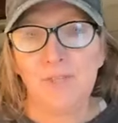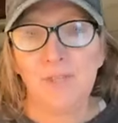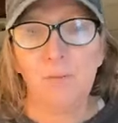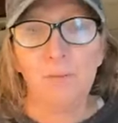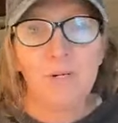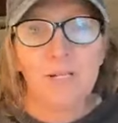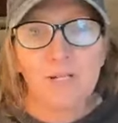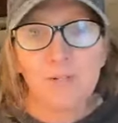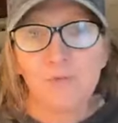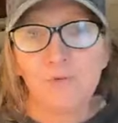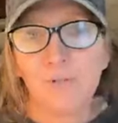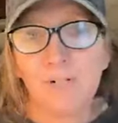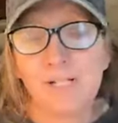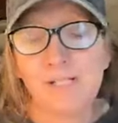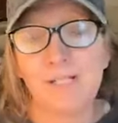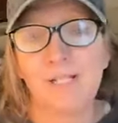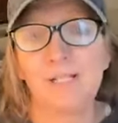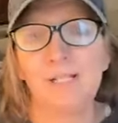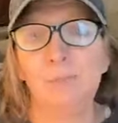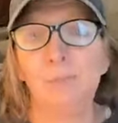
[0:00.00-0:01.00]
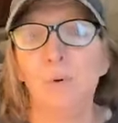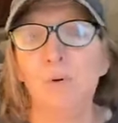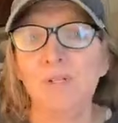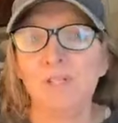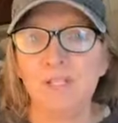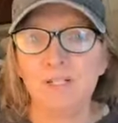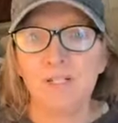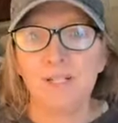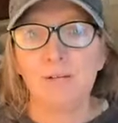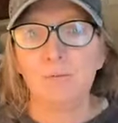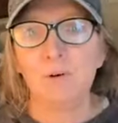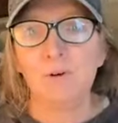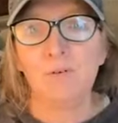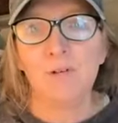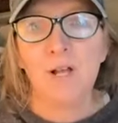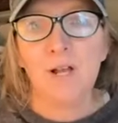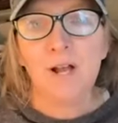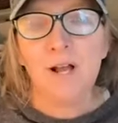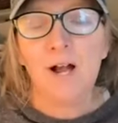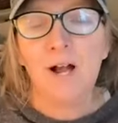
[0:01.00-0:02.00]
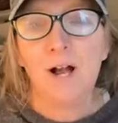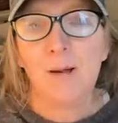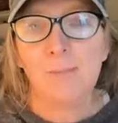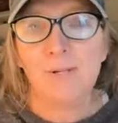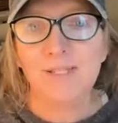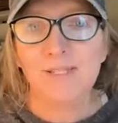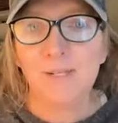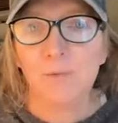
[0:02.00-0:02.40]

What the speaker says: that we can drink deadly poison and it won't harm us,